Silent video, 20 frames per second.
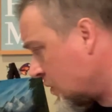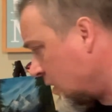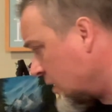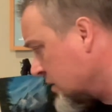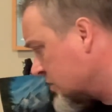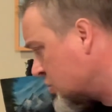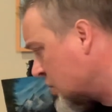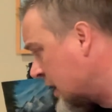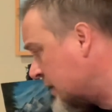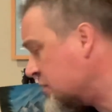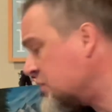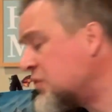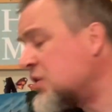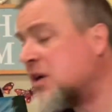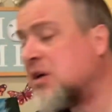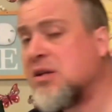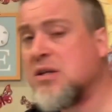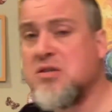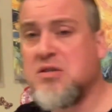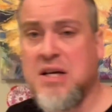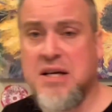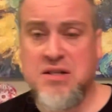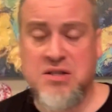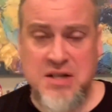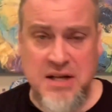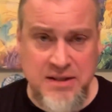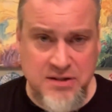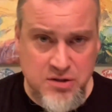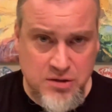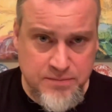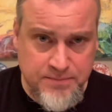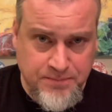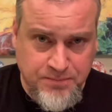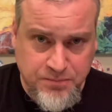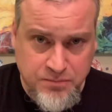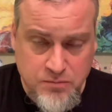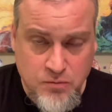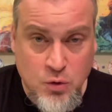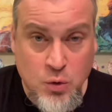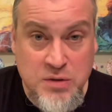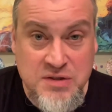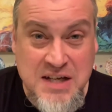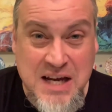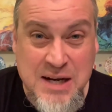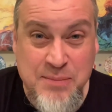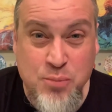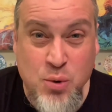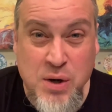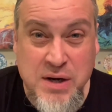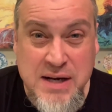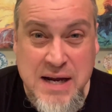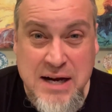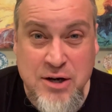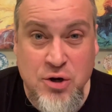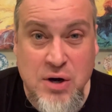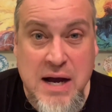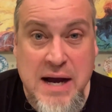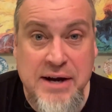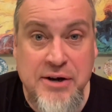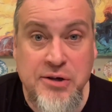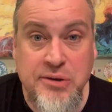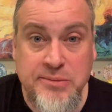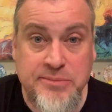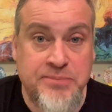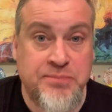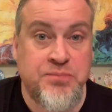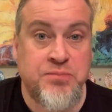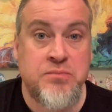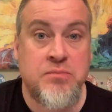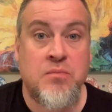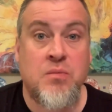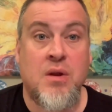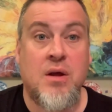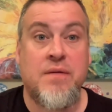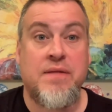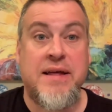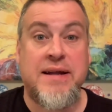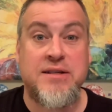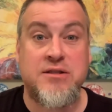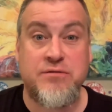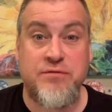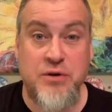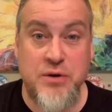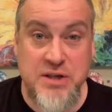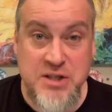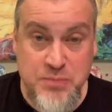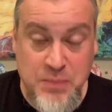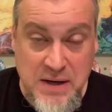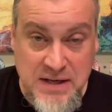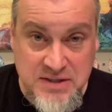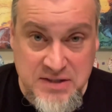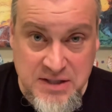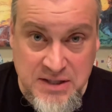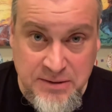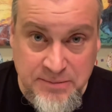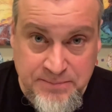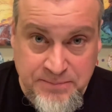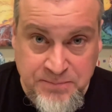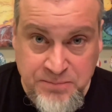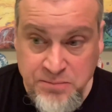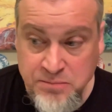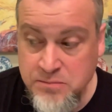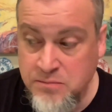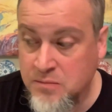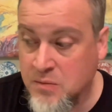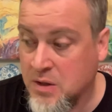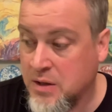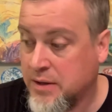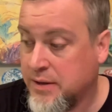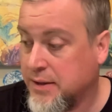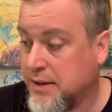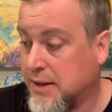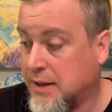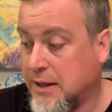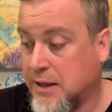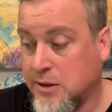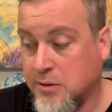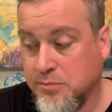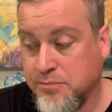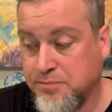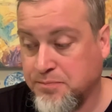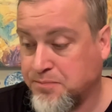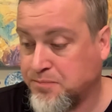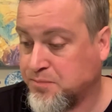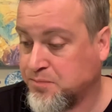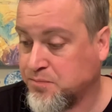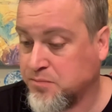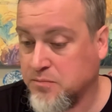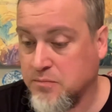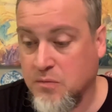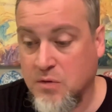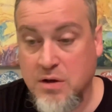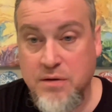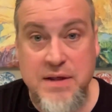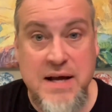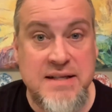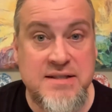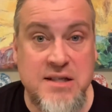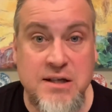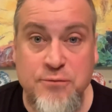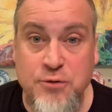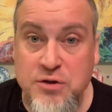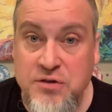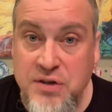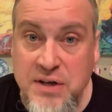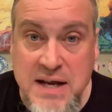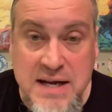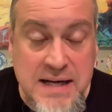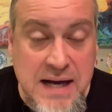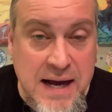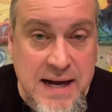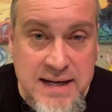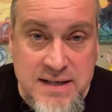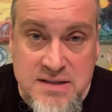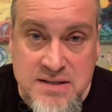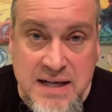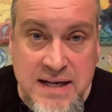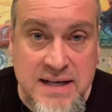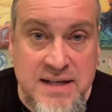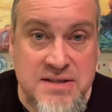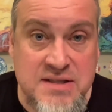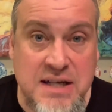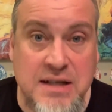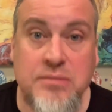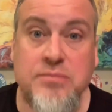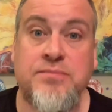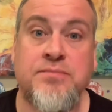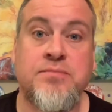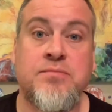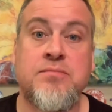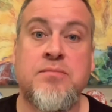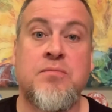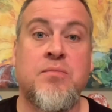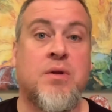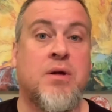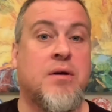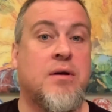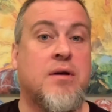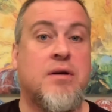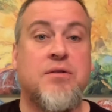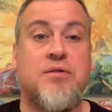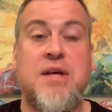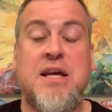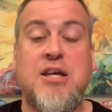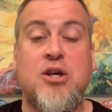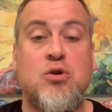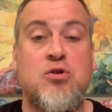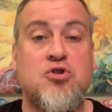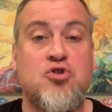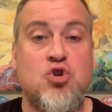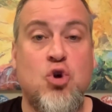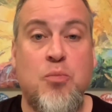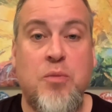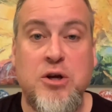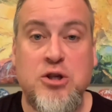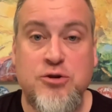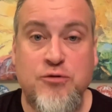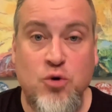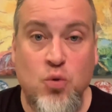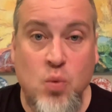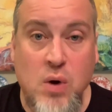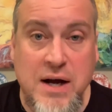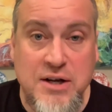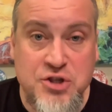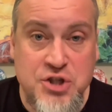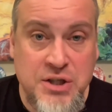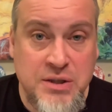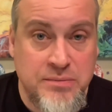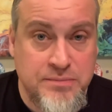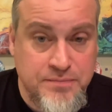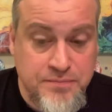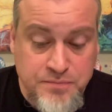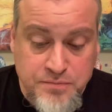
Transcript: So everything in this taste test was 8.9 or higher. That is very spicy. Um, that's it for today, guys. That is it. Thank you so much for watching.